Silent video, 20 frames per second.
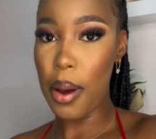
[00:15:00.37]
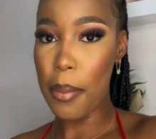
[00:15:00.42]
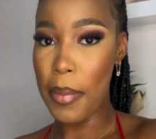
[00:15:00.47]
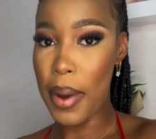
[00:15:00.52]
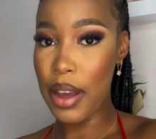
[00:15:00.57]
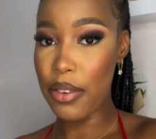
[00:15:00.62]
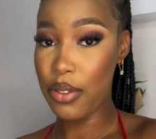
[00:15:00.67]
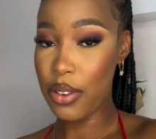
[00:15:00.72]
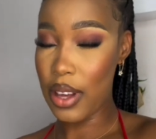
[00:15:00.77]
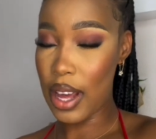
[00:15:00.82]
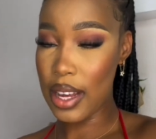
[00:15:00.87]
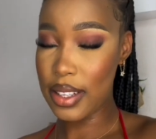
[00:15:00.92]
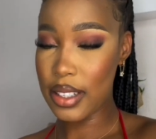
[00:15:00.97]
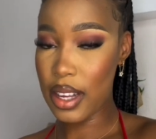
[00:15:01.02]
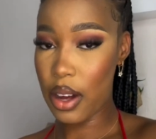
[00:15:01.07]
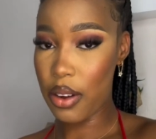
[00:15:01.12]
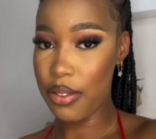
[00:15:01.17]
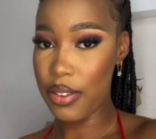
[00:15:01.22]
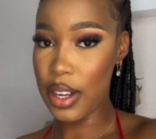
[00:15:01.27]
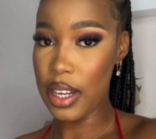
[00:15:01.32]
my full ass
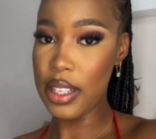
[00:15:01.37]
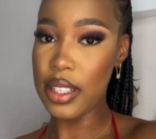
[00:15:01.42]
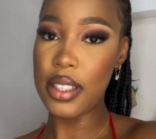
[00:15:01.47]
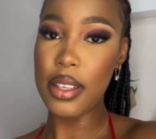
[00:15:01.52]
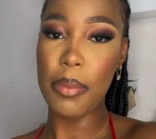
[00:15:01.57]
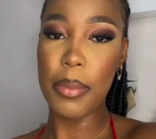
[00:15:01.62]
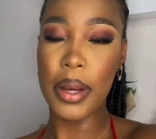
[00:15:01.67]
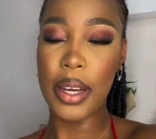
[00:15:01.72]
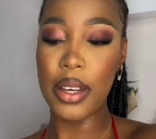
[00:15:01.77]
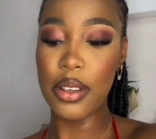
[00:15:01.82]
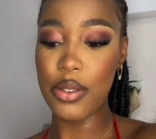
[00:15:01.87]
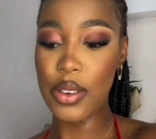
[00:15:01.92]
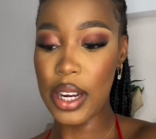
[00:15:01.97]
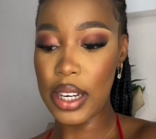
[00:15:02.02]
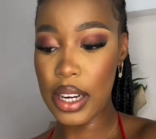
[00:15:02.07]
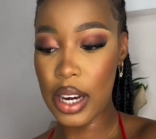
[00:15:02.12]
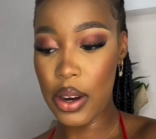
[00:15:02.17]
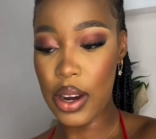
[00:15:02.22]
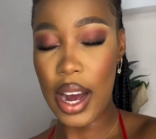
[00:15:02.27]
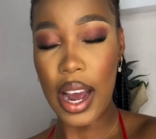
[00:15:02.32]
outfit because right
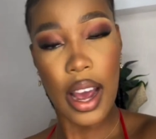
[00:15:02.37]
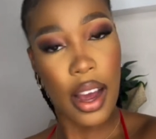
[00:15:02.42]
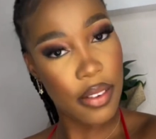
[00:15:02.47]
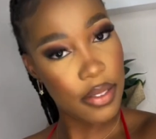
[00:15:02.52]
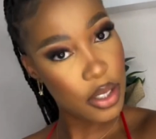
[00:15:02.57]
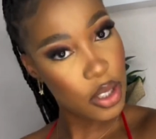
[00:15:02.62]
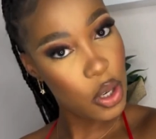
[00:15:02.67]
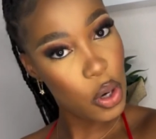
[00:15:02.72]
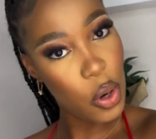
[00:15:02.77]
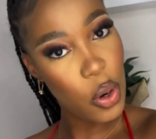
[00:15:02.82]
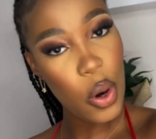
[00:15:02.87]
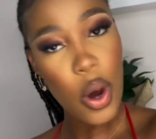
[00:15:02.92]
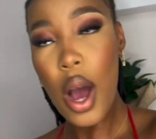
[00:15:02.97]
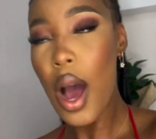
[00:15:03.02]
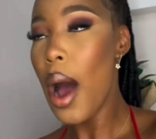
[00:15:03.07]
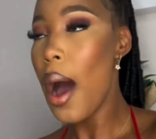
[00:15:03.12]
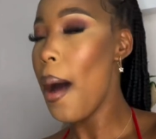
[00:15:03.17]
now I have to go.